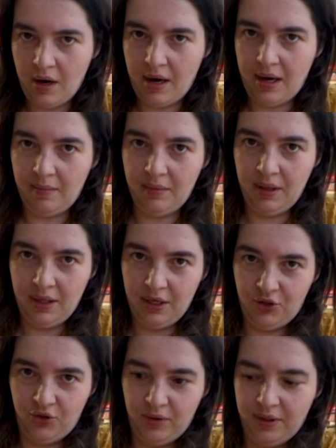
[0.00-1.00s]
I am
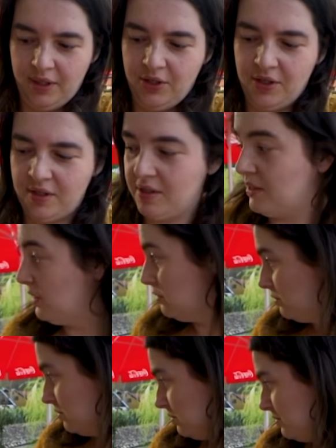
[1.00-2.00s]
literally just...
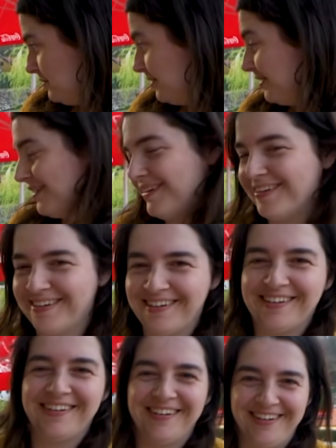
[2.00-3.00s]

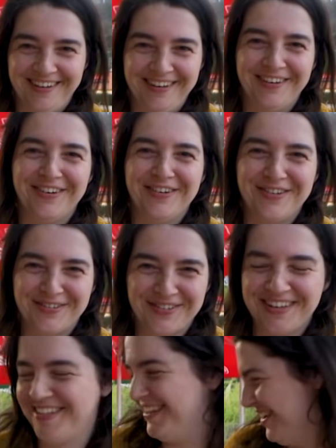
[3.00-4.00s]
he knows
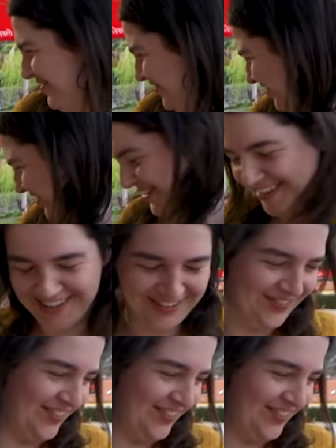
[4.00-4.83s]
what's up, don't you, little